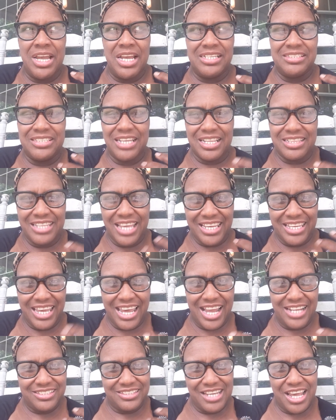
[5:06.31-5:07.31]
Is that they
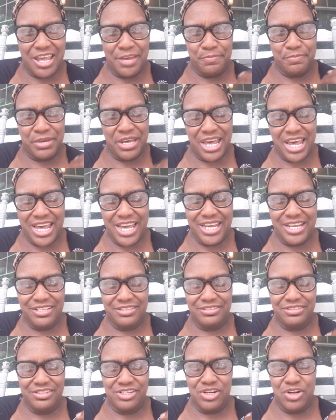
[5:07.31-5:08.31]
can't take
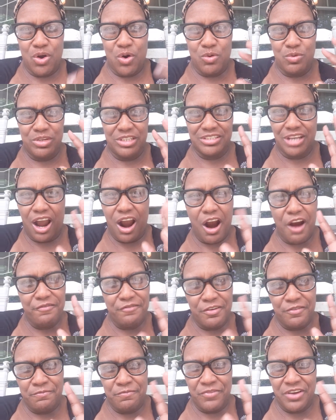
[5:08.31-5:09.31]
pain. You know, it's hard
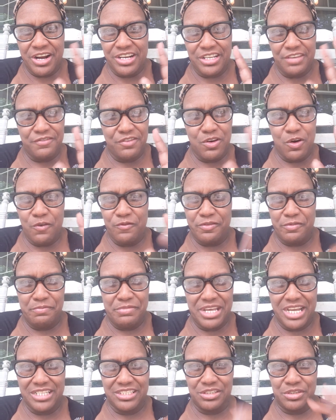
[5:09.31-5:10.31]
for very difficult for
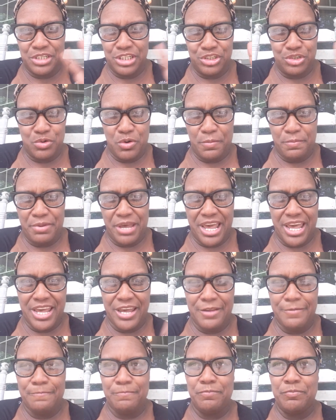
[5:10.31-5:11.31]
men to endure
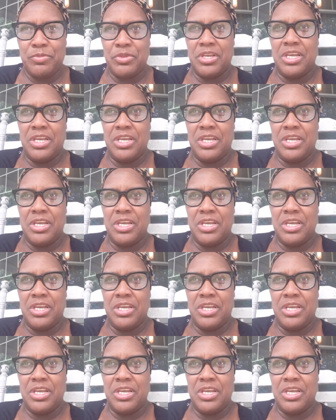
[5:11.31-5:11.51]
pain.